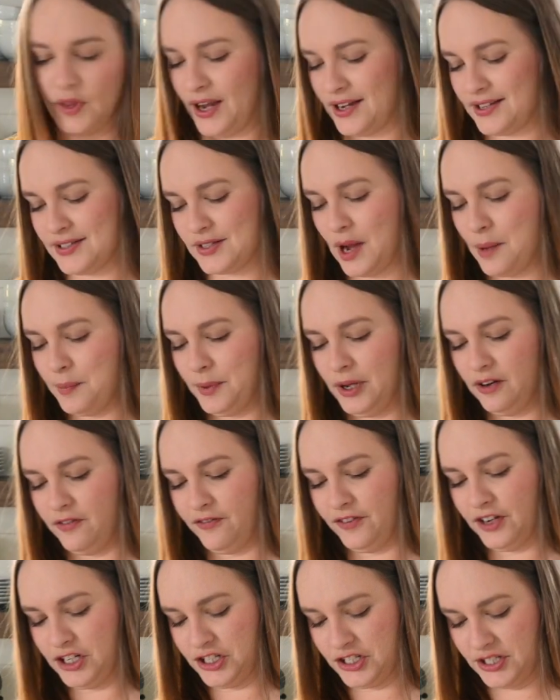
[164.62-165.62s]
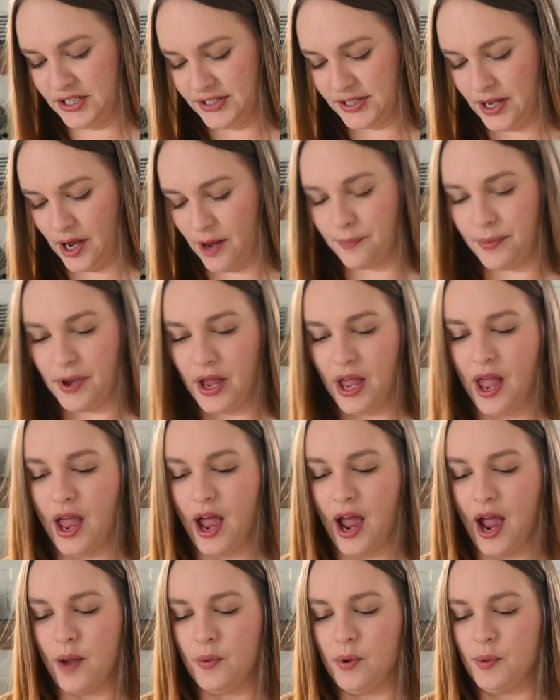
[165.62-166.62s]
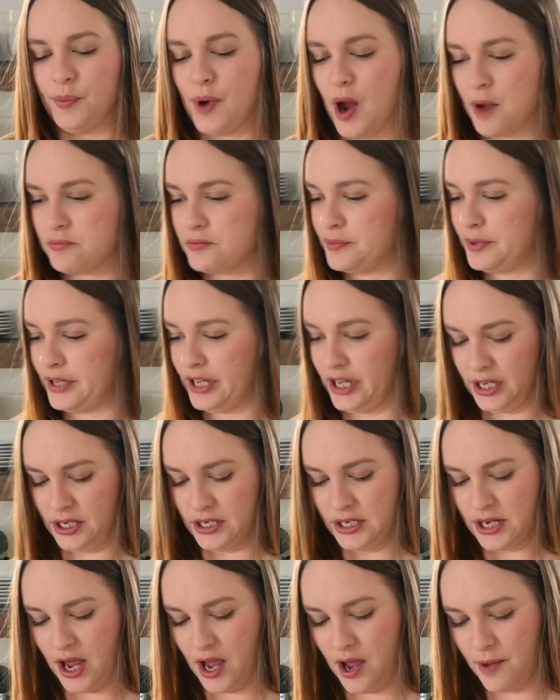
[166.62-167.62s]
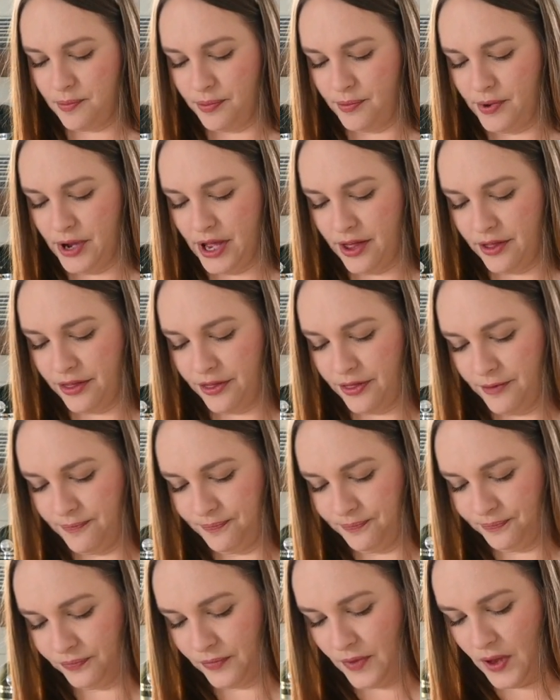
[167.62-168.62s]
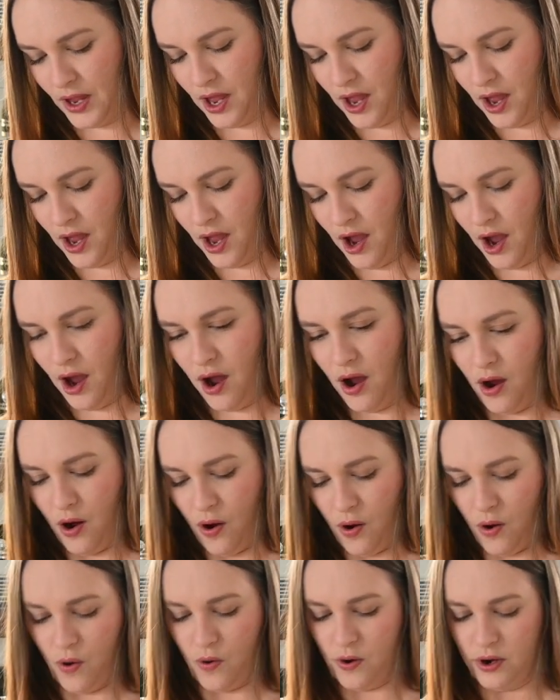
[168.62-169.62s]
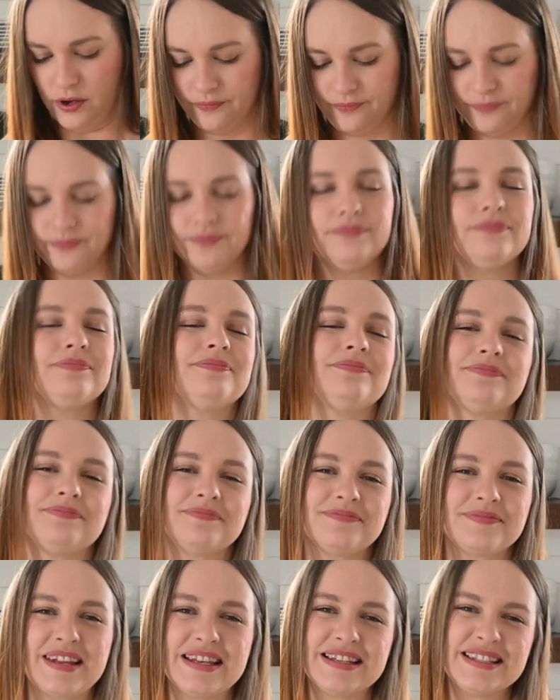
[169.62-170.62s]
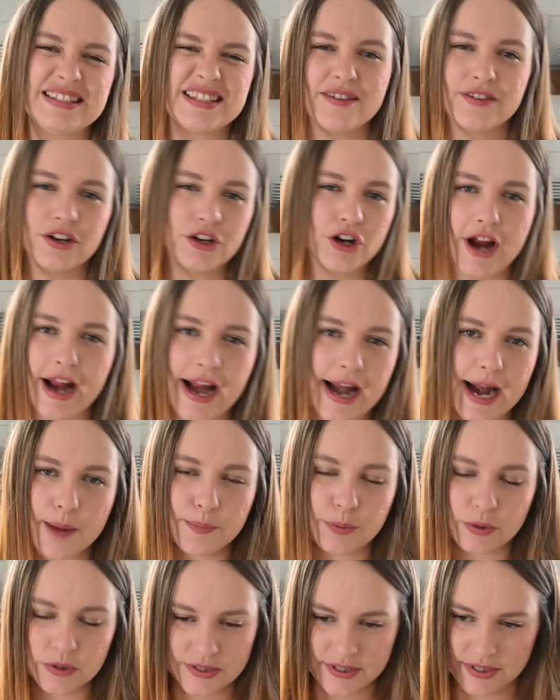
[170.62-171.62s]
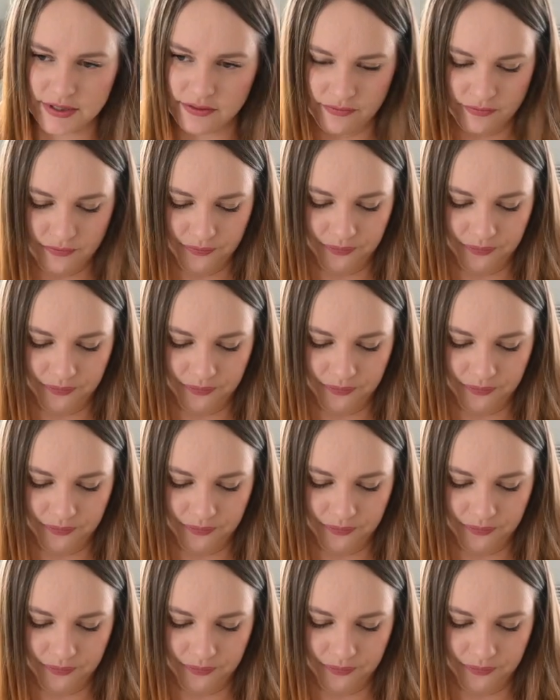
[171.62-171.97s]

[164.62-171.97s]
So I'm going to finish this up. I will probably end up with, 7 or 8 apples.